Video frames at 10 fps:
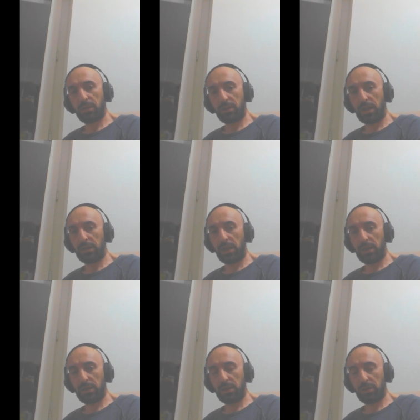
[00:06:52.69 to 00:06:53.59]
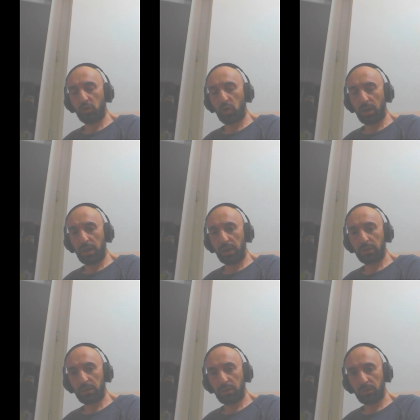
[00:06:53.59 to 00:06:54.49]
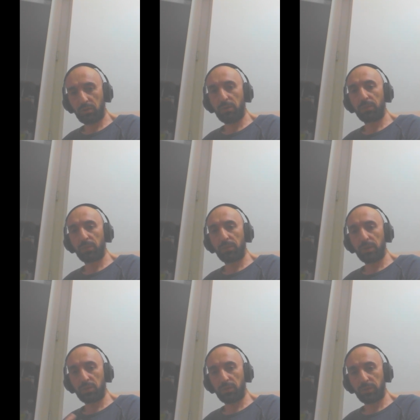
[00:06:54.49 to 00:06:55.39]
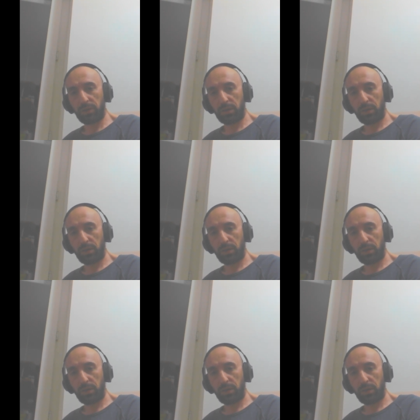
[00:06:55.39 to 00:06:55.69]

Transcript: that they to collect to improve the software,